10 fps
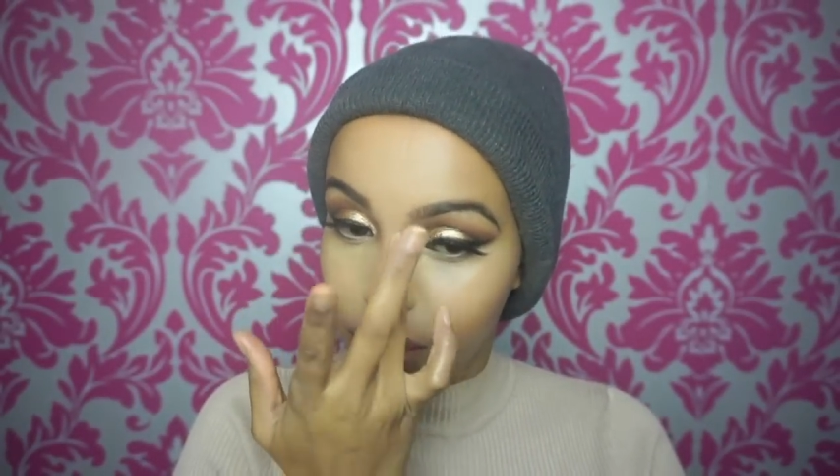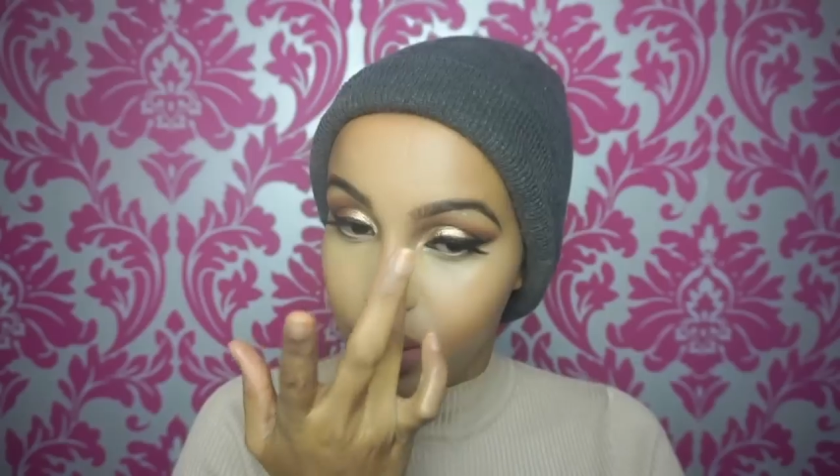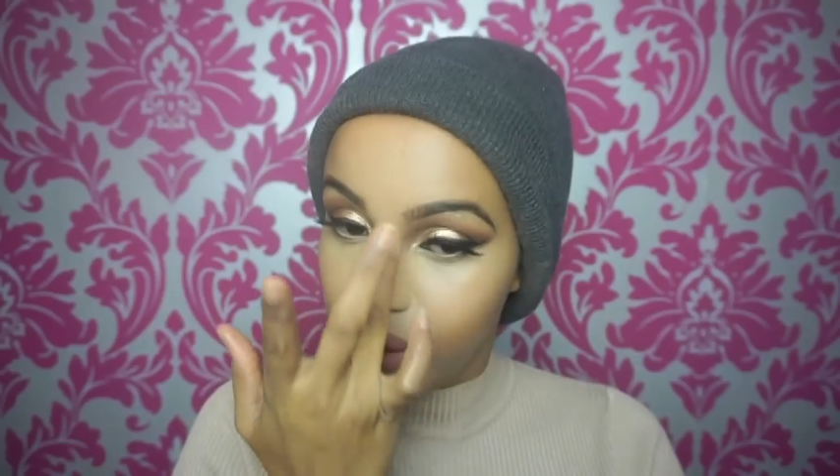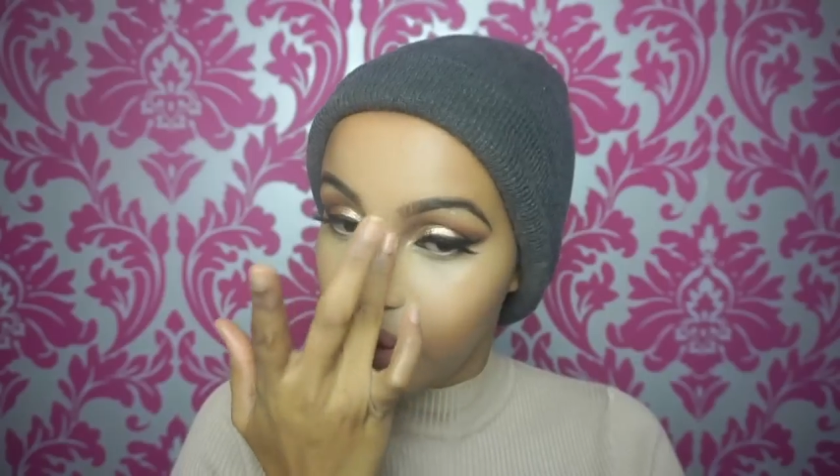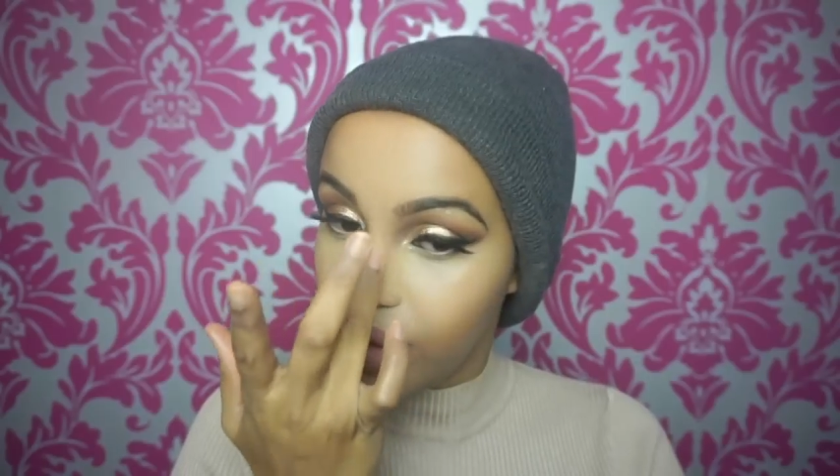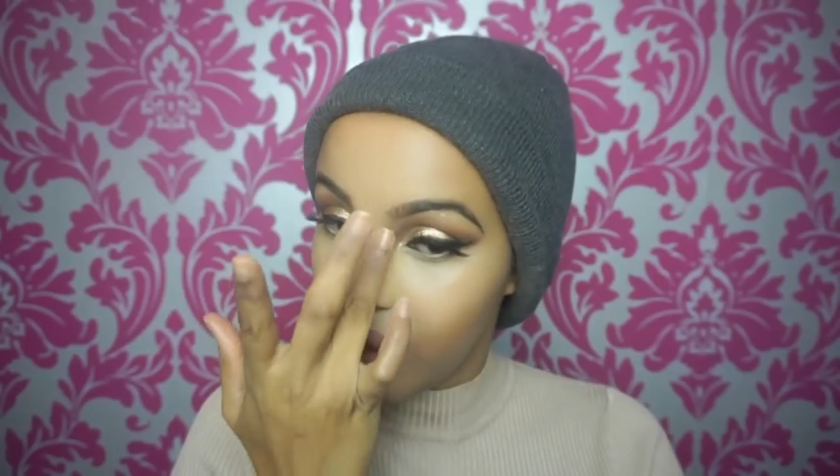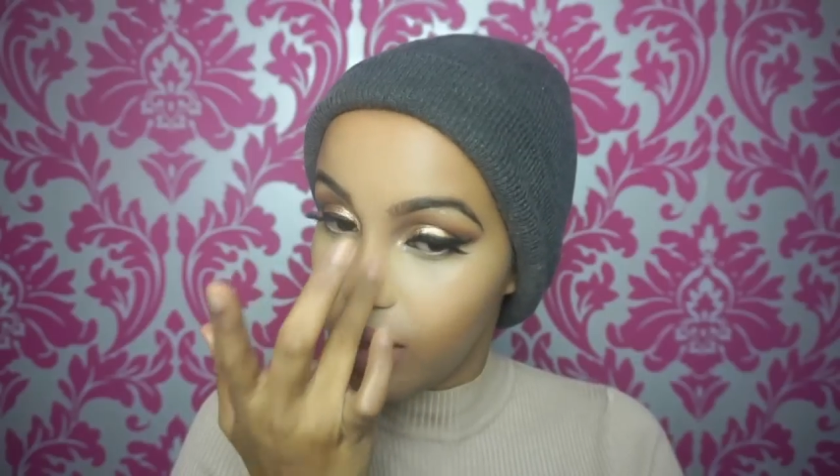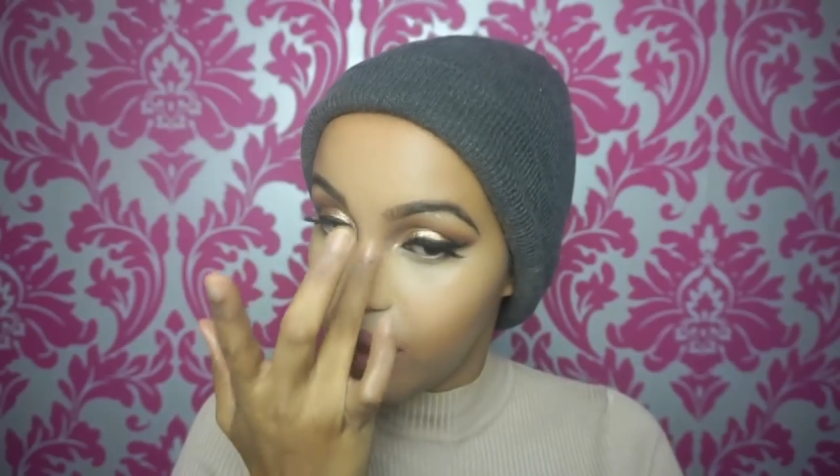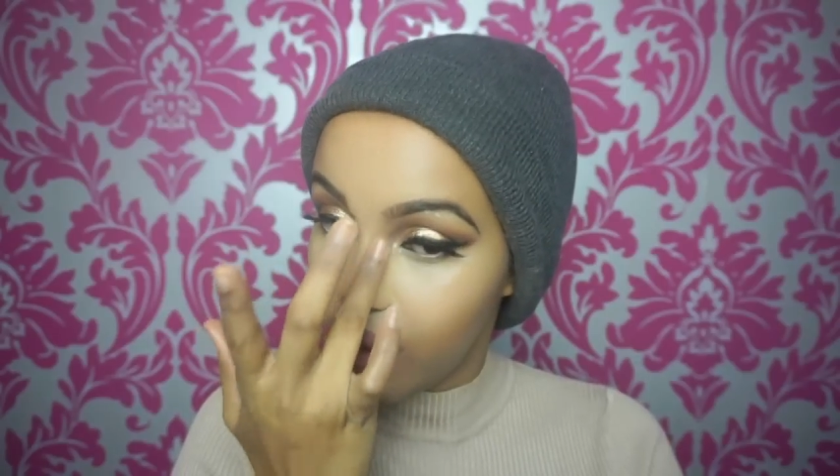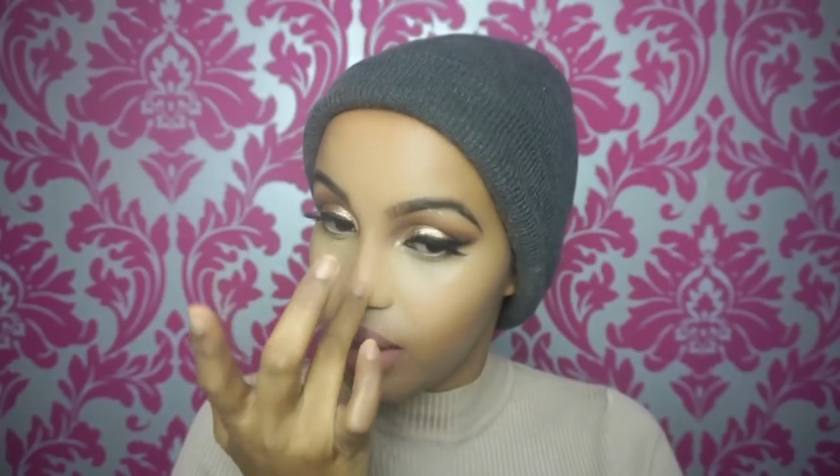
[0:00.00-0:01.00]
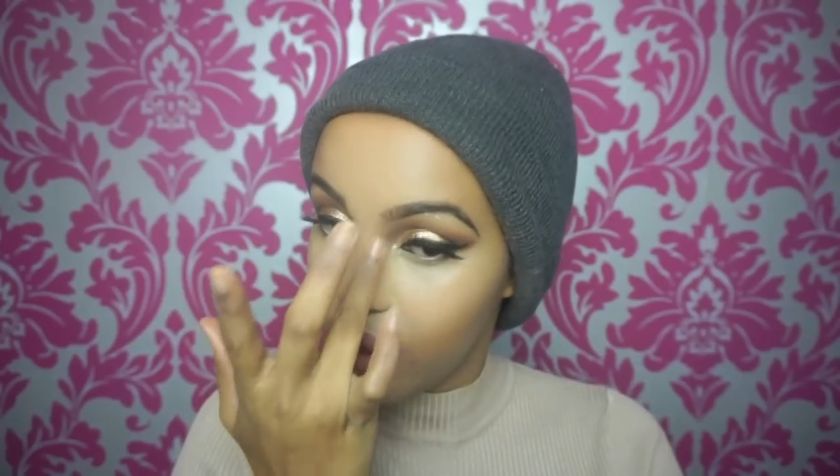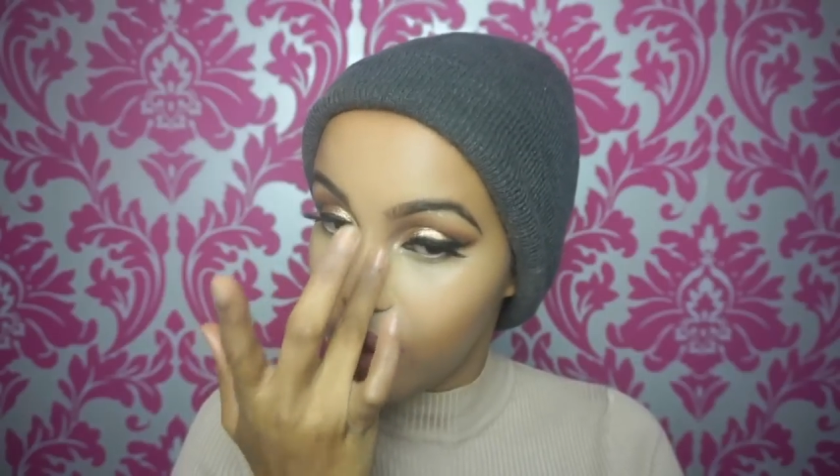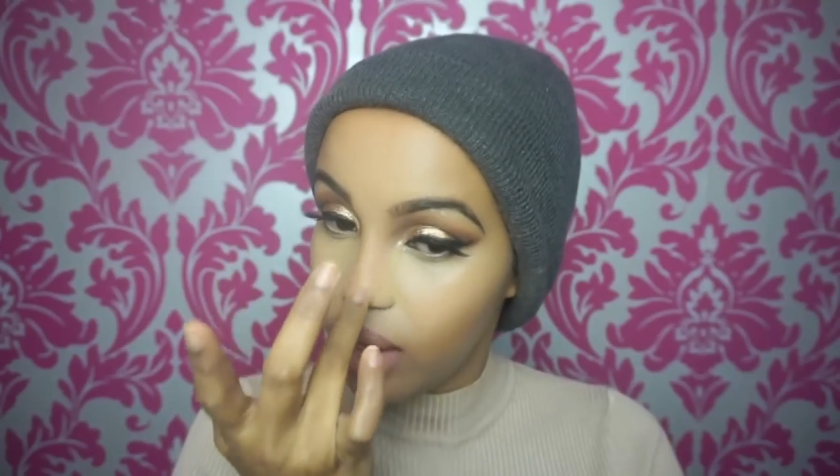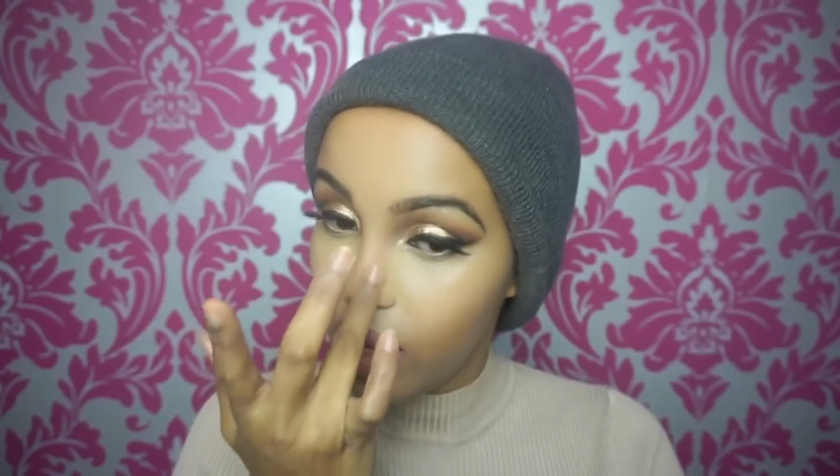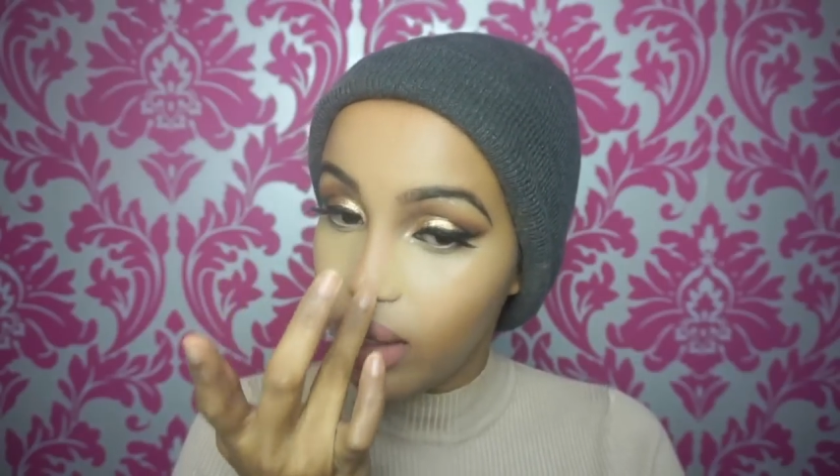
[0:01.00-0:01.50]
and
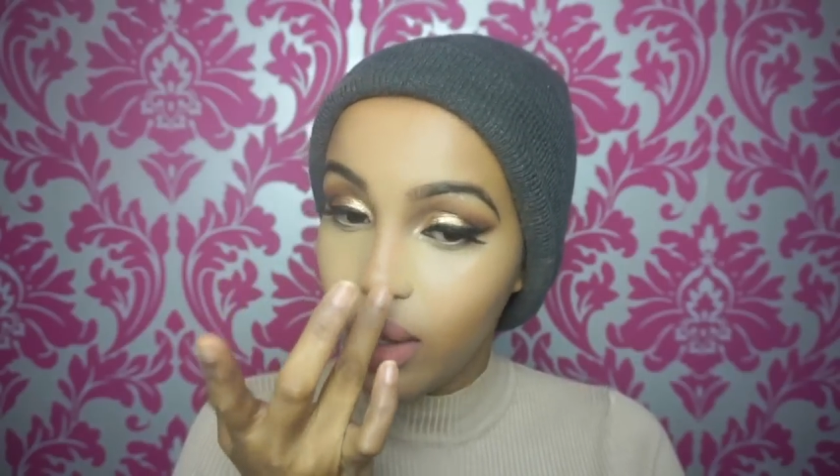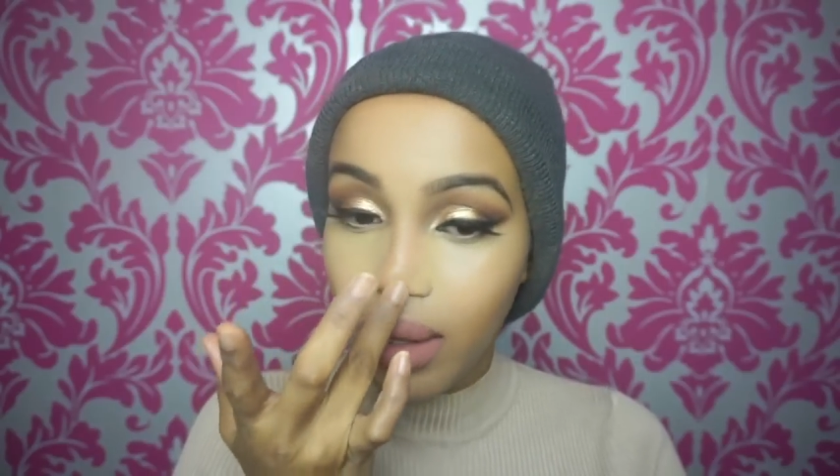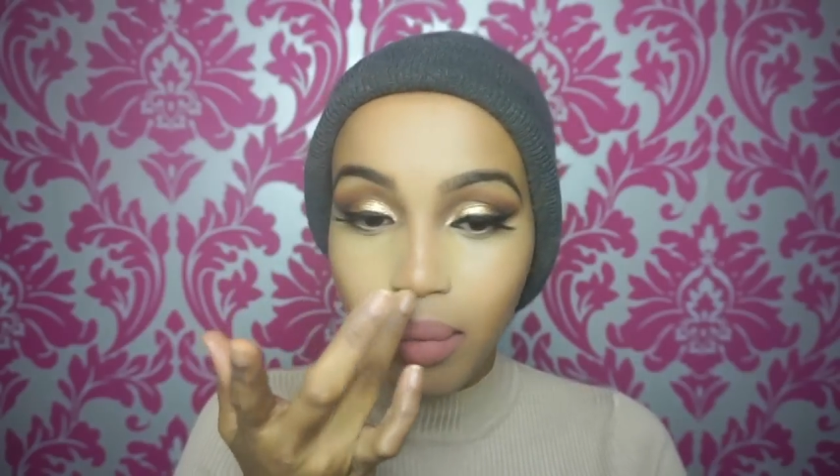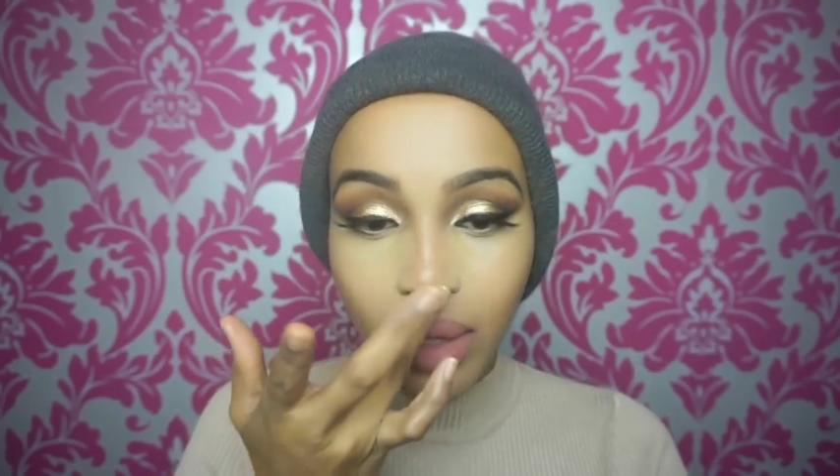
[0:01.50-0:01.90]
lightly